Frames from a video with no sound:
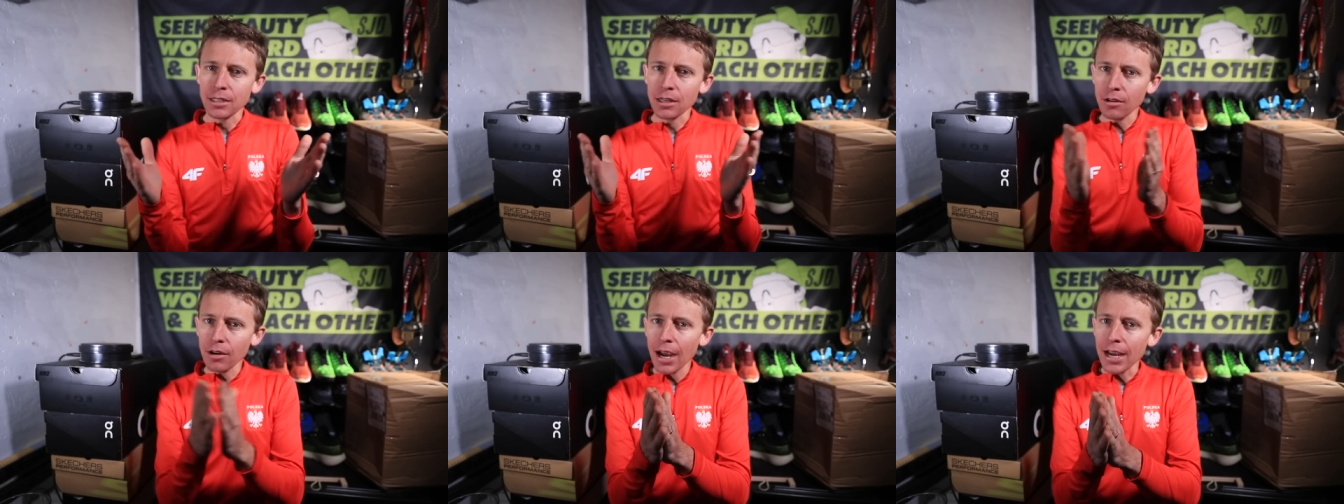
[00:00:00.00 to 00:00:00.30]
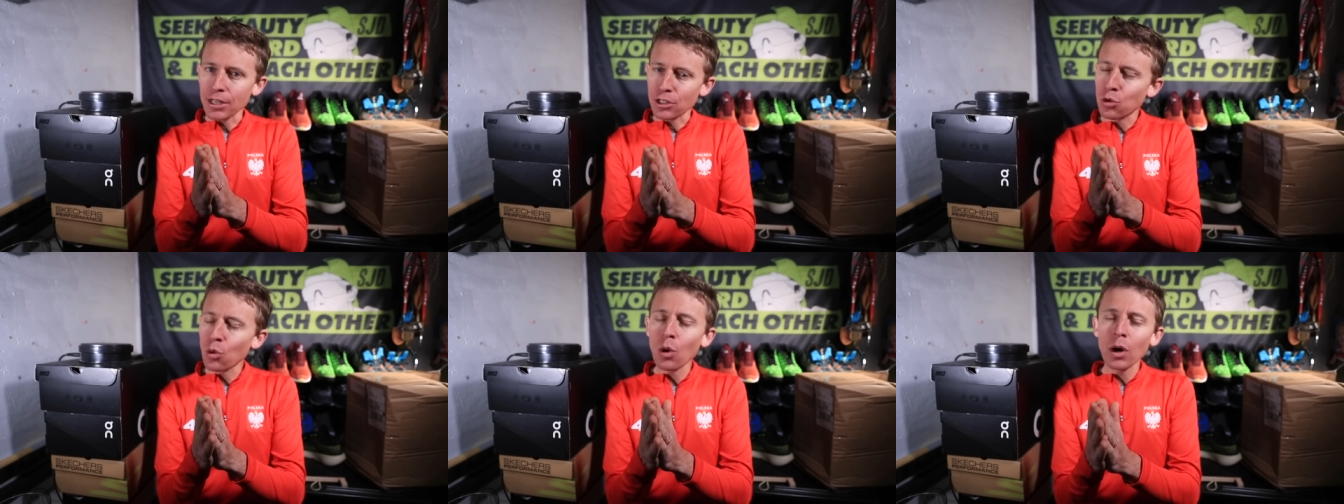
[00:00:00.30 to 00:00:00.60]
all
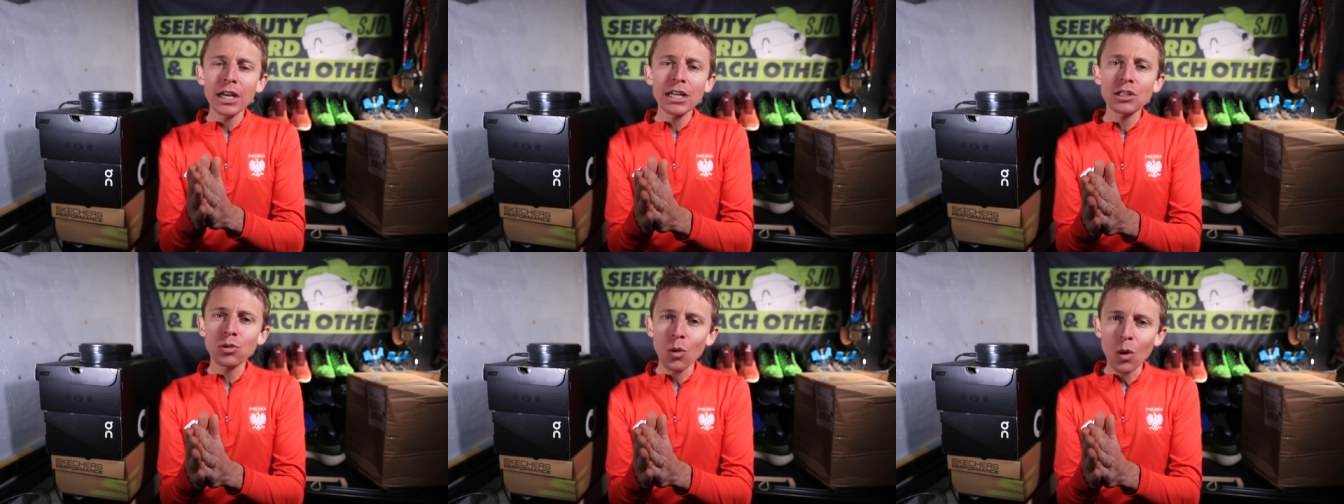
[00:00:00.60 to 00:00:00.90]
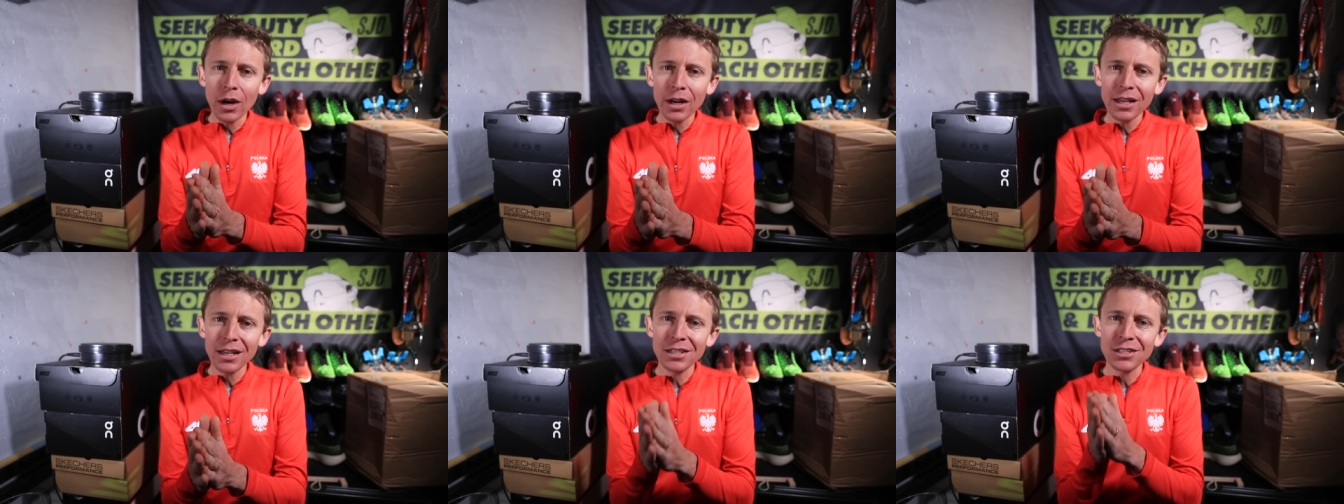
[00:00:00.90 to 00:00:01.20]
right, twenty
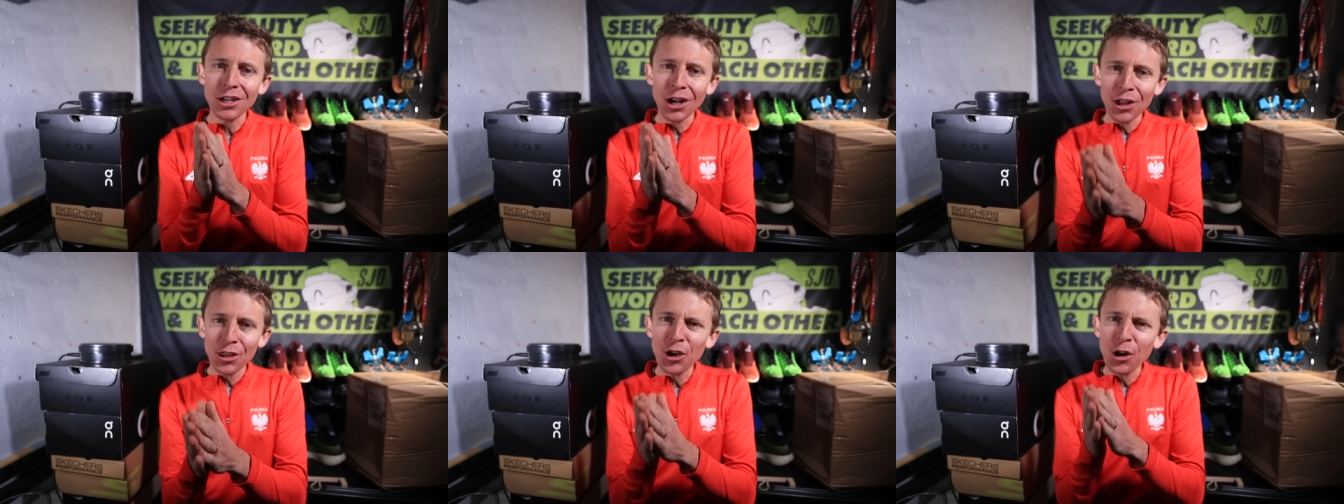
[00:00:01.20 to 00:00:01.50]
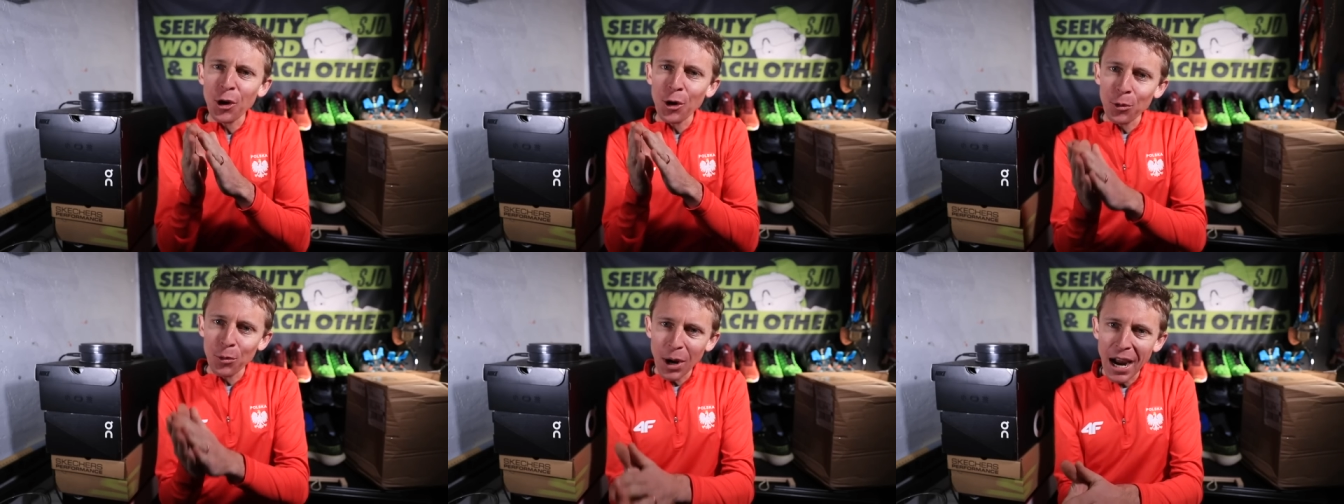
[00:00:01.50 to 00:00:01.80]
twenty is on the
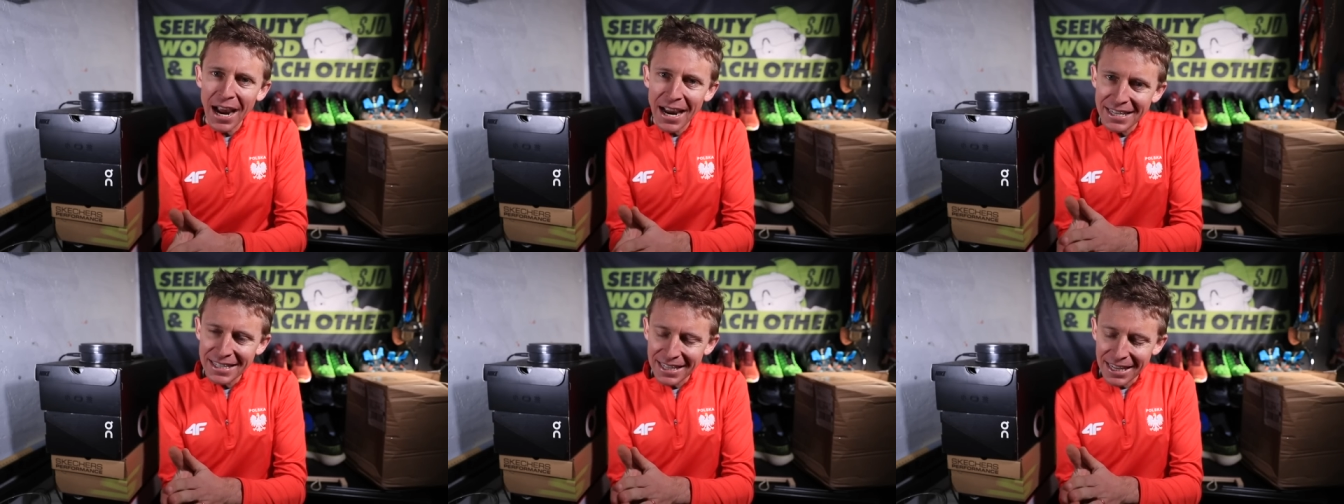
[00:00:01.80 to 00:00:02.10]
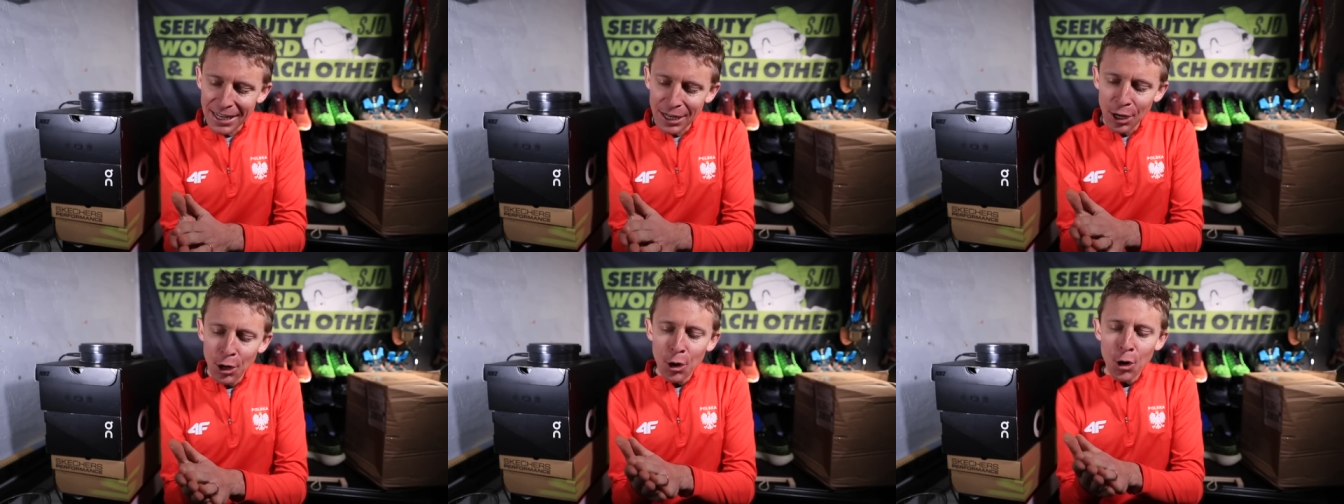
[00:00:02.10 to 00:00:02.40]

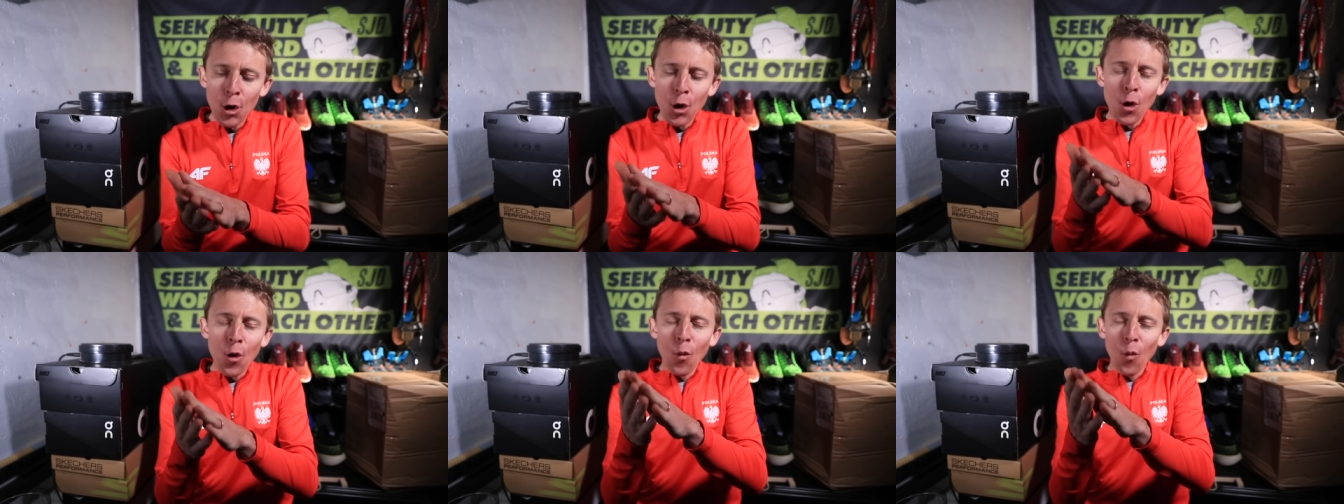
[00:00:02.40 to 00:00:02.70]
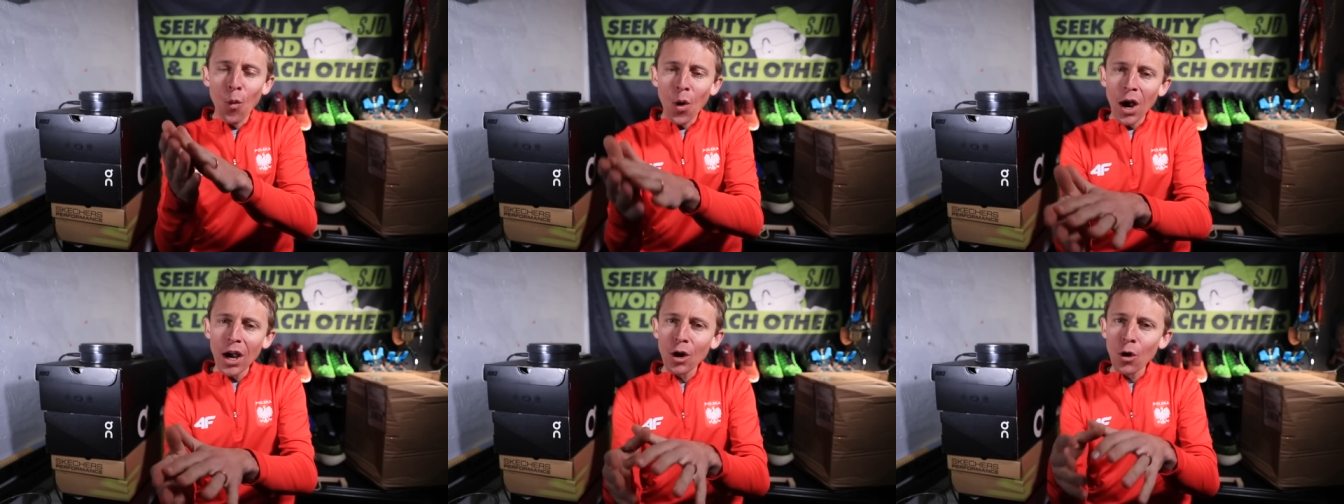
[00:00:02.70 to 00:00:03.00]
horizon.
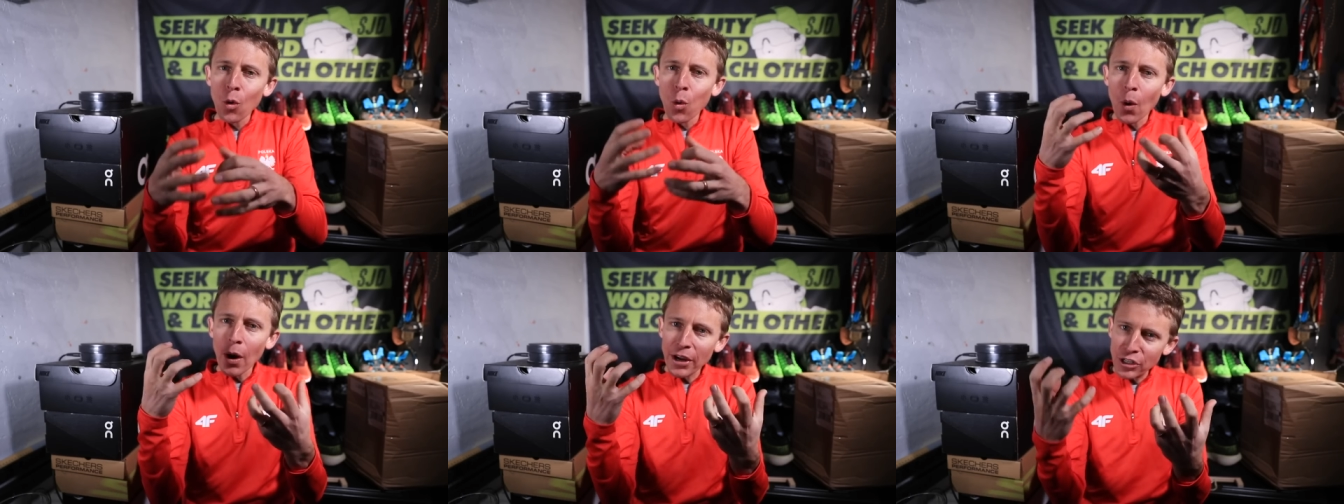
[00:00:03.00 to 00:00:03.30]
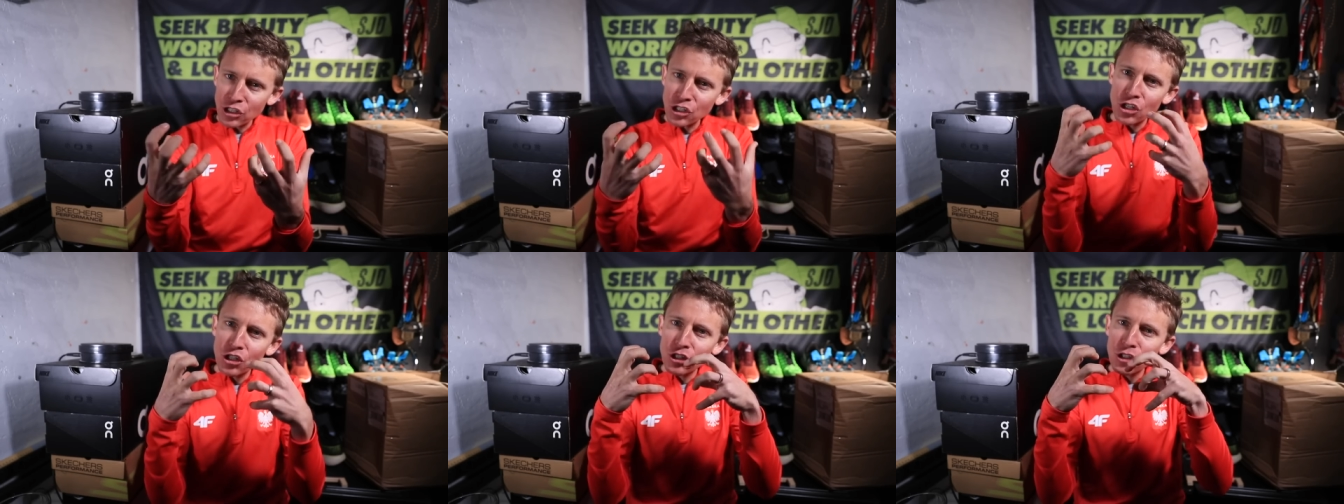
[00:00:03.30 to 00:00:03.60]
What
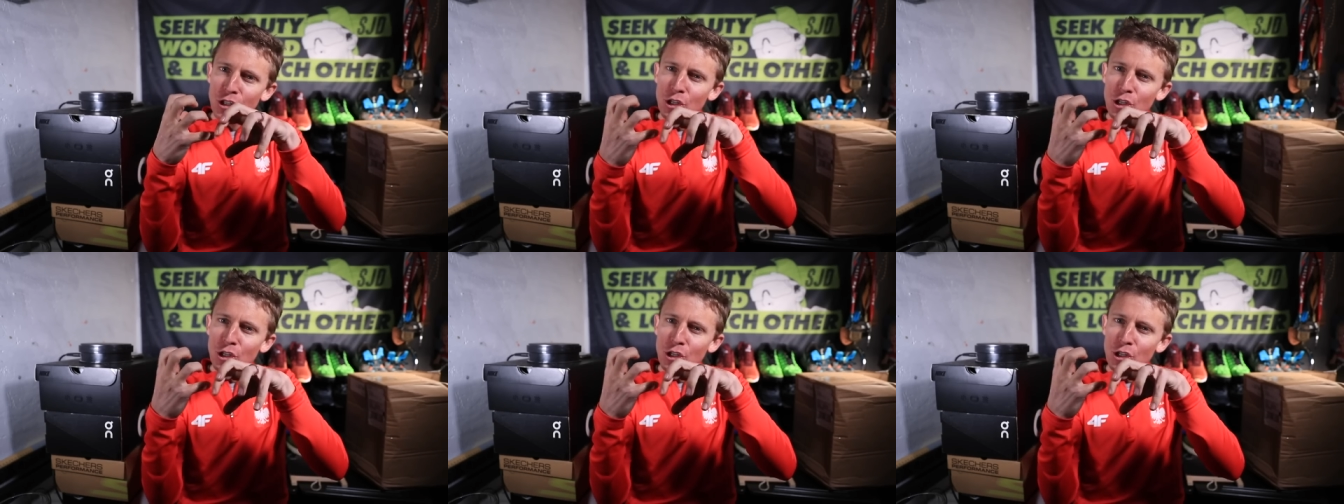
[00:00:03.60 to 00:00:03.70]
questions